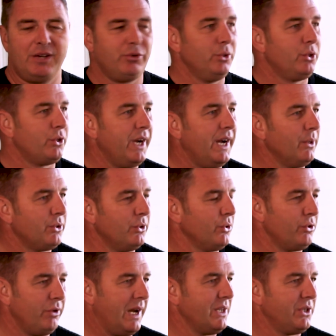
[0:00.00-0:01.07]
Andrew Strauss or
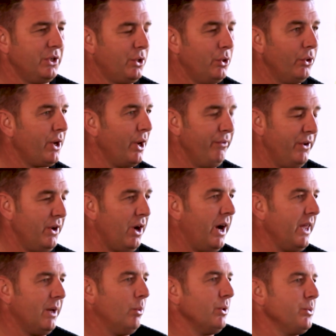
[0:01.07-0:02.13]
Sir Alistair Cook
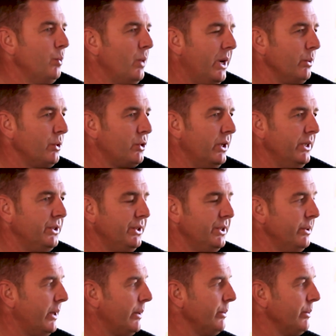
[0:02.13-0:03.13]
overnight. That wasn't what I was trying to do.